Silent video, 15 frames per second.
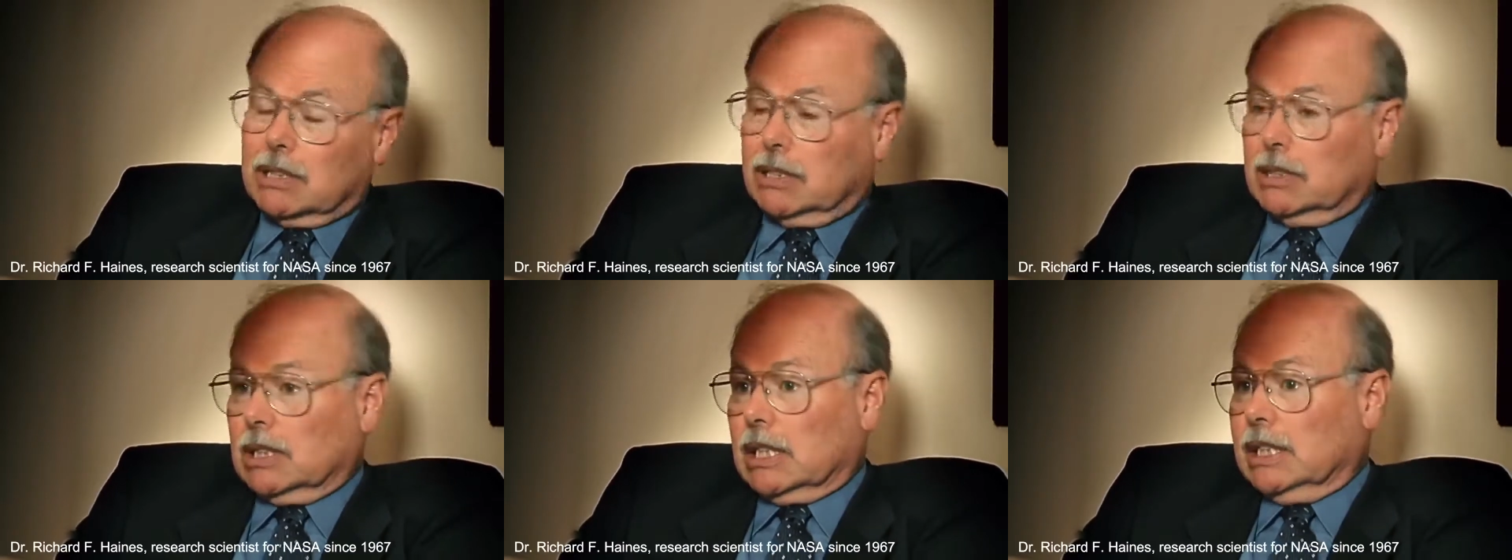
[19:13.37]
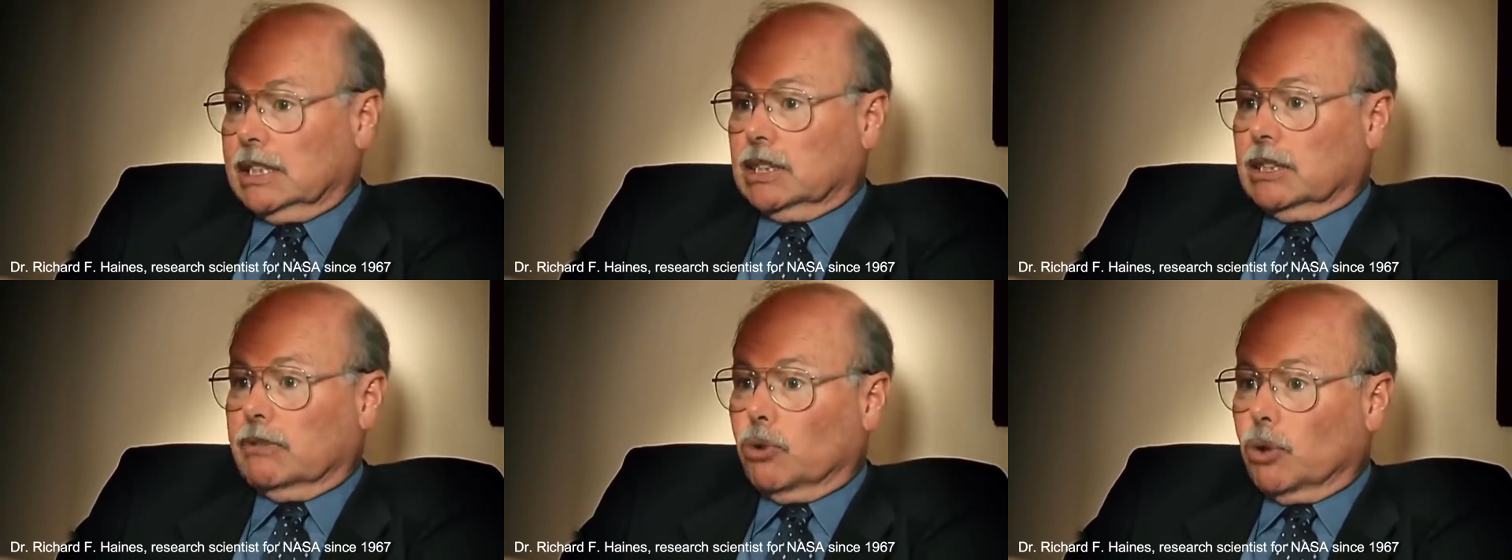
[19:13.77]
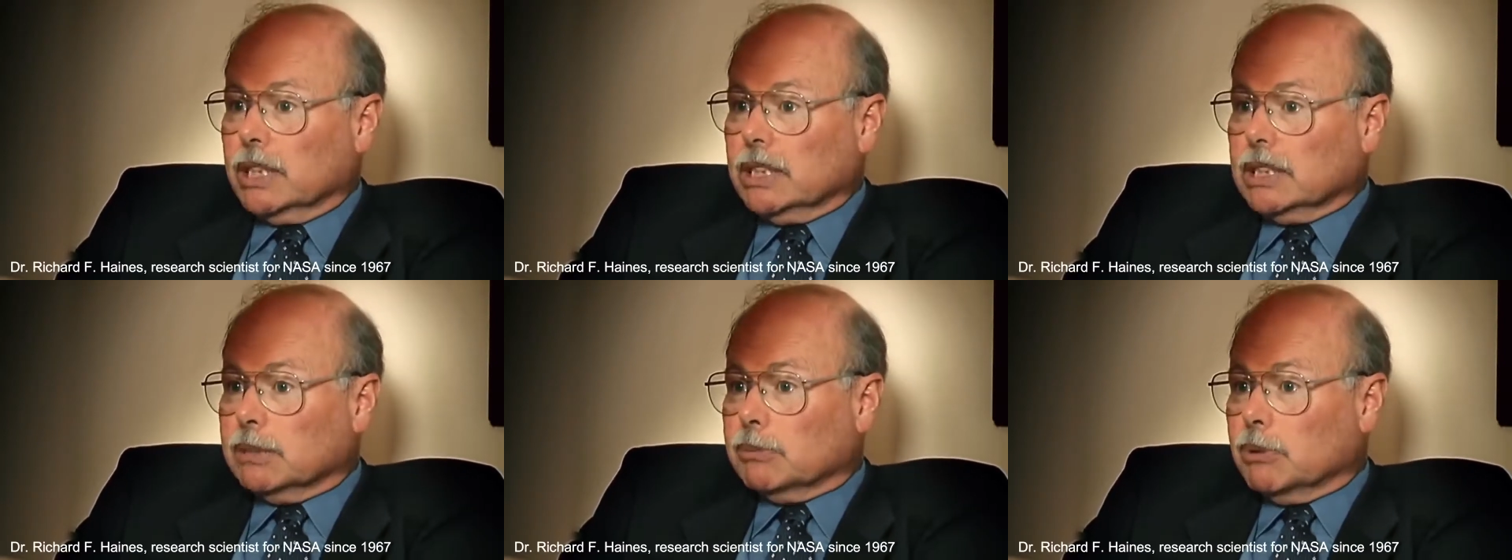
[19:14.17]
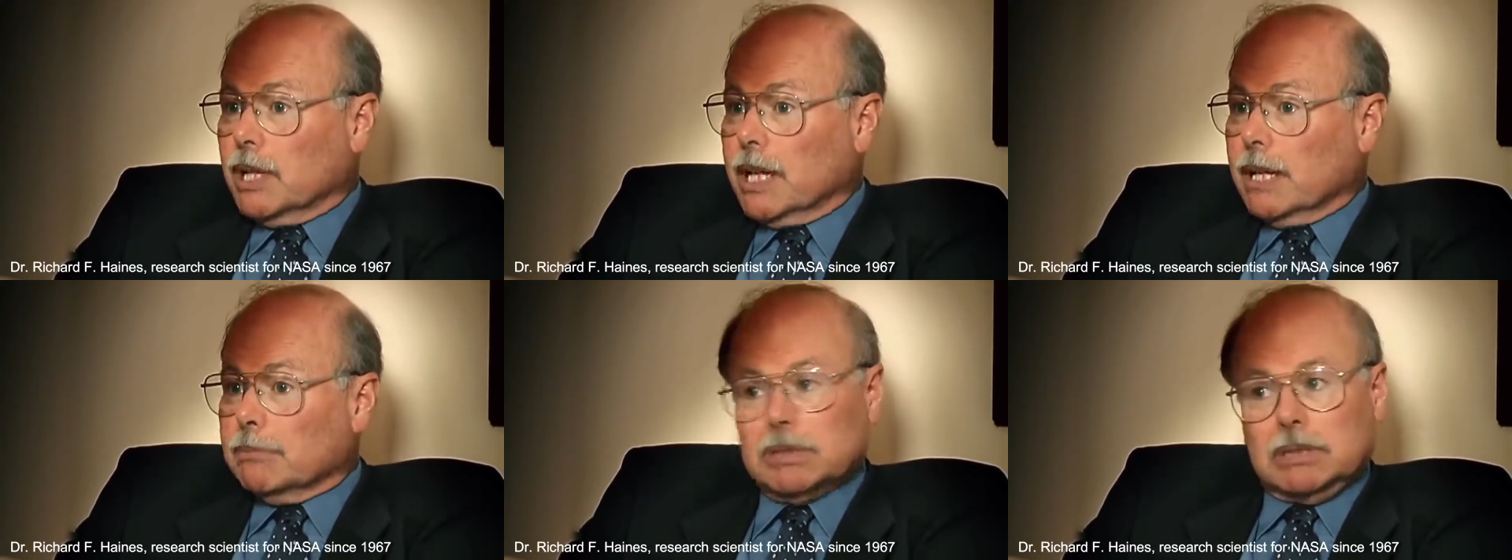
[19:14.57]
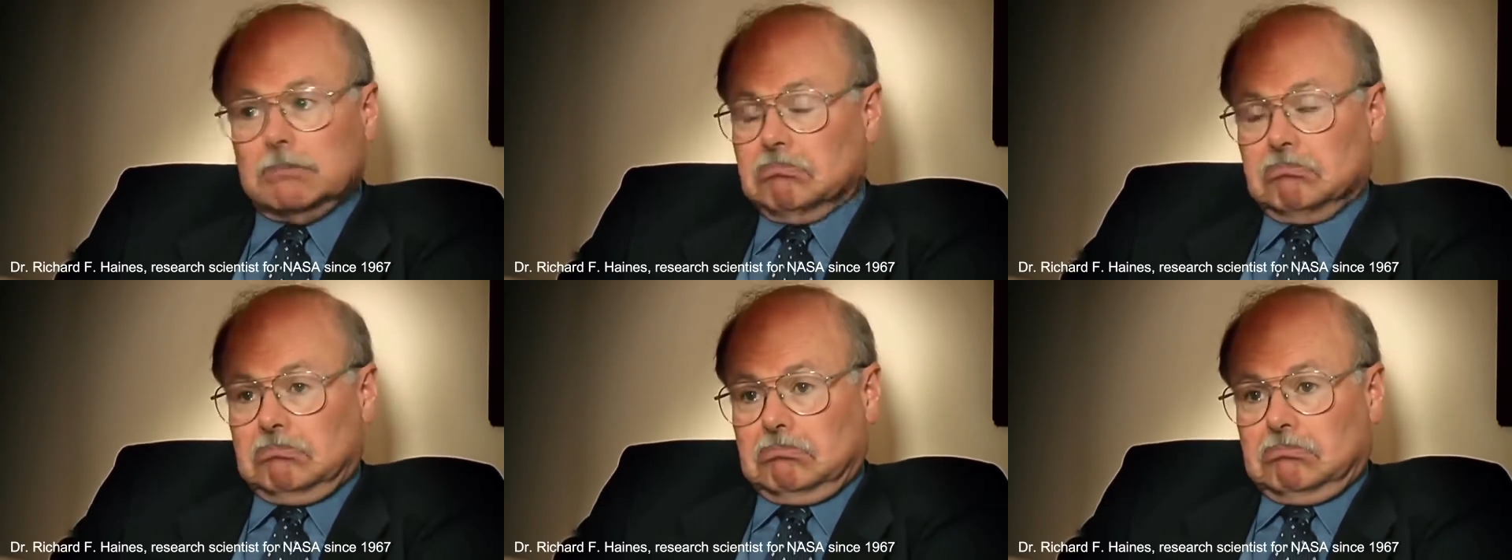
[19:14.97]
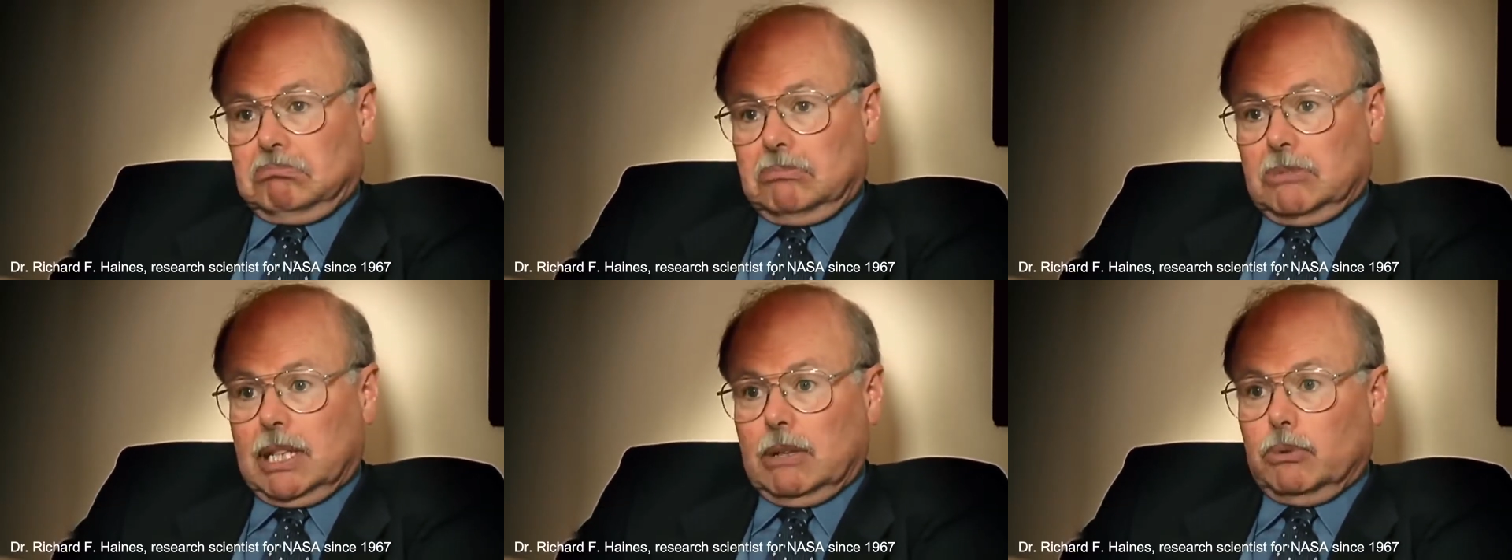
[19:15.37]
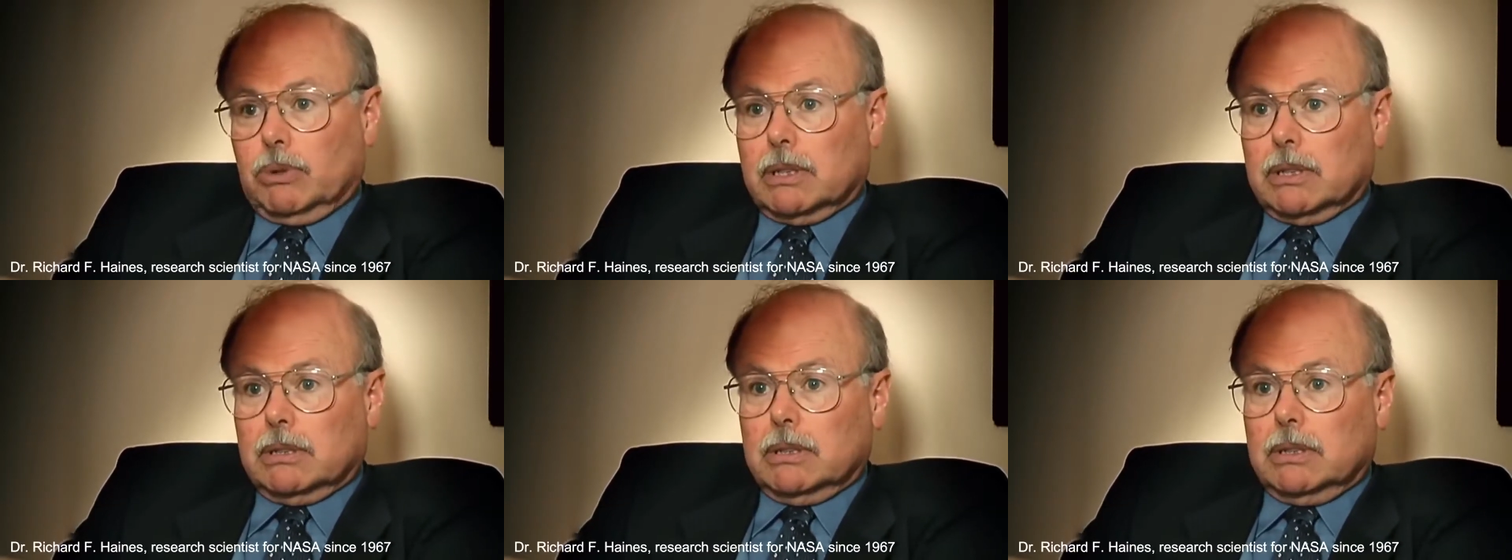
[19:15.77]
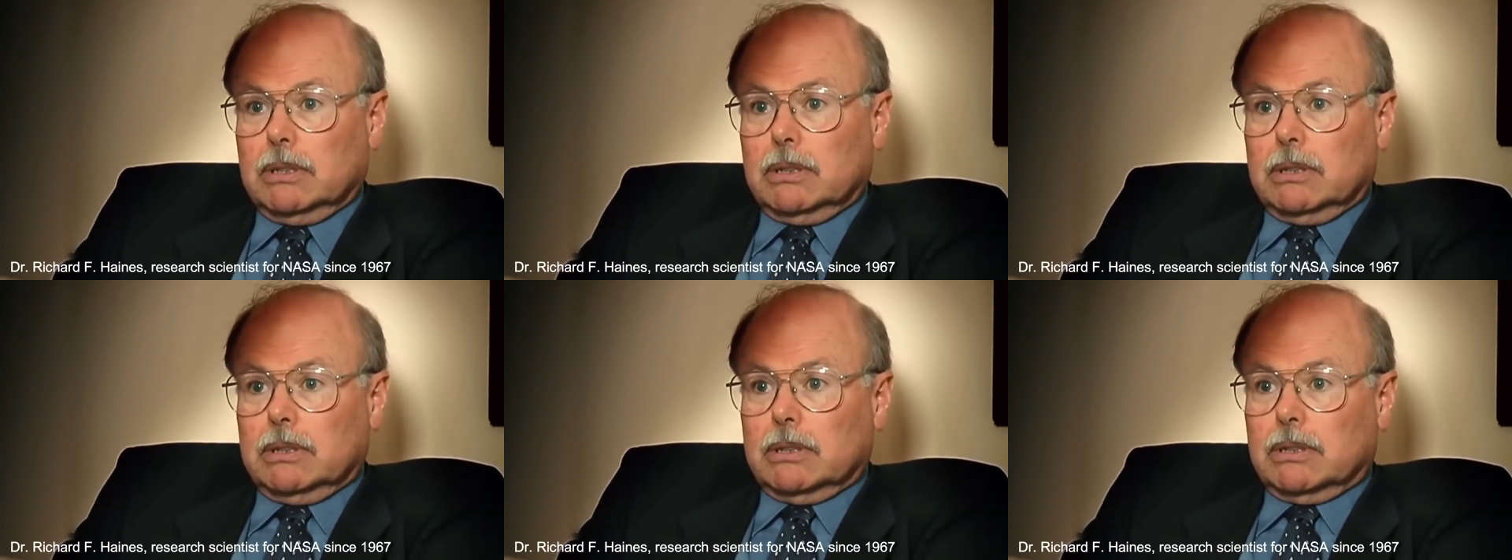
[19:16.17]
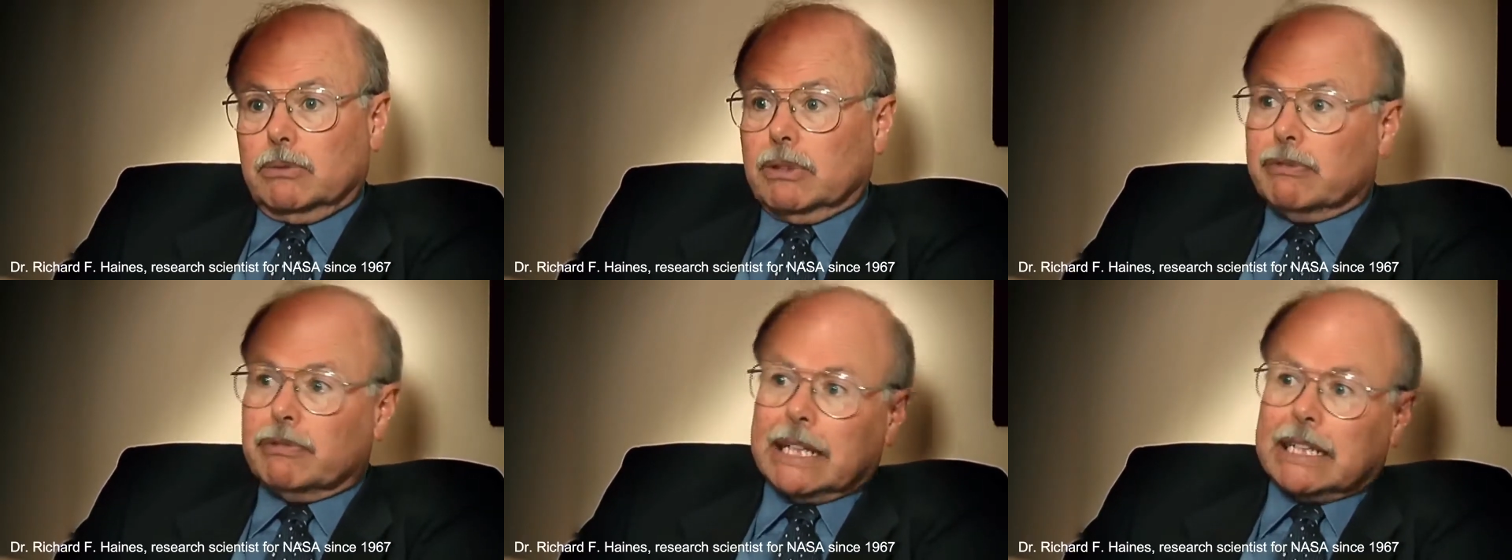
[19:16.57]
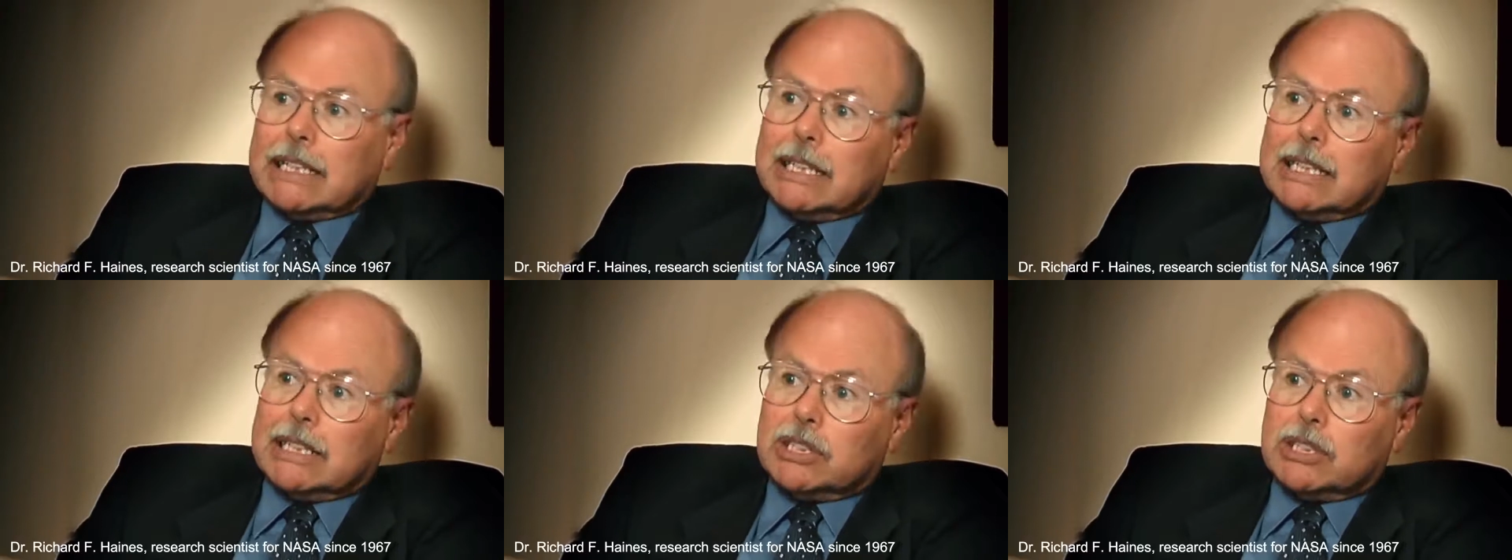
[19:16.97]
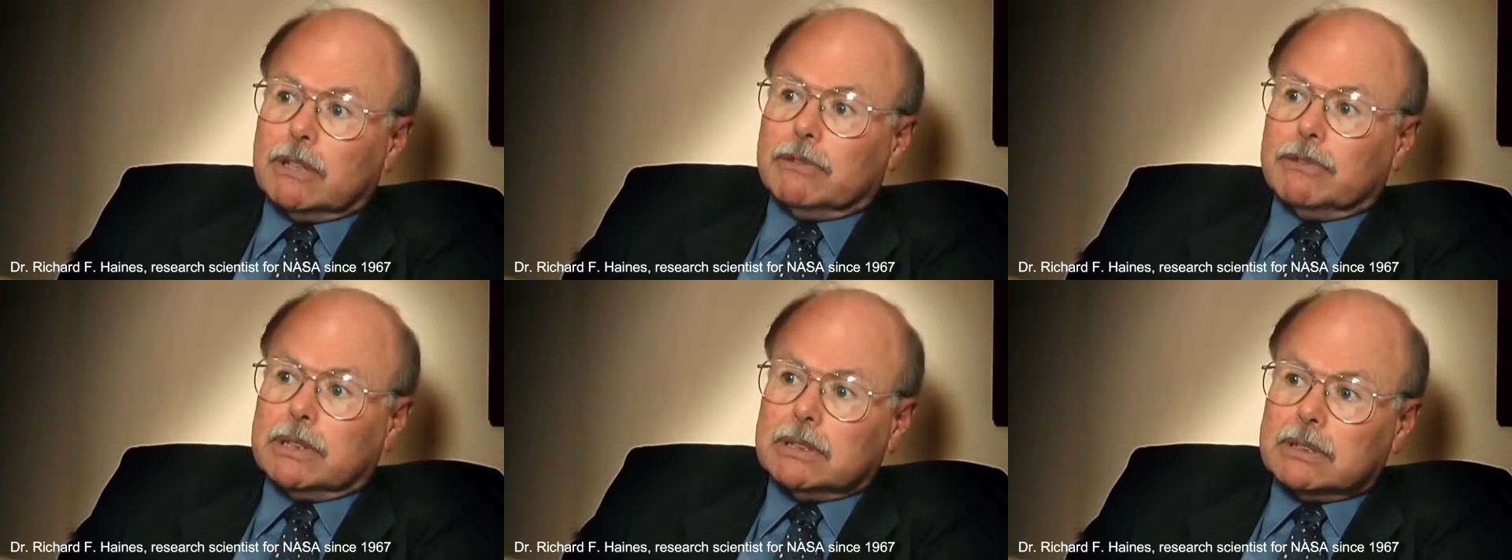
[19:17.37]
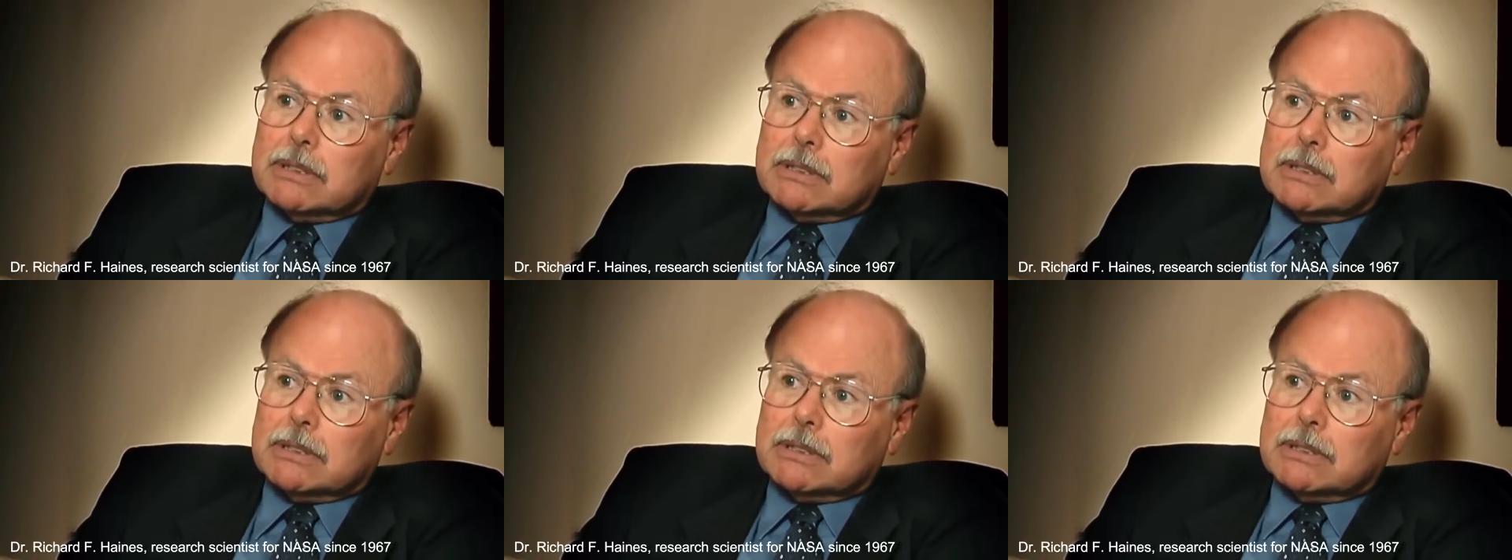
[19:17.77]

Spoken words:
as a collision avoidance, perhaps, not with a reflecting surface.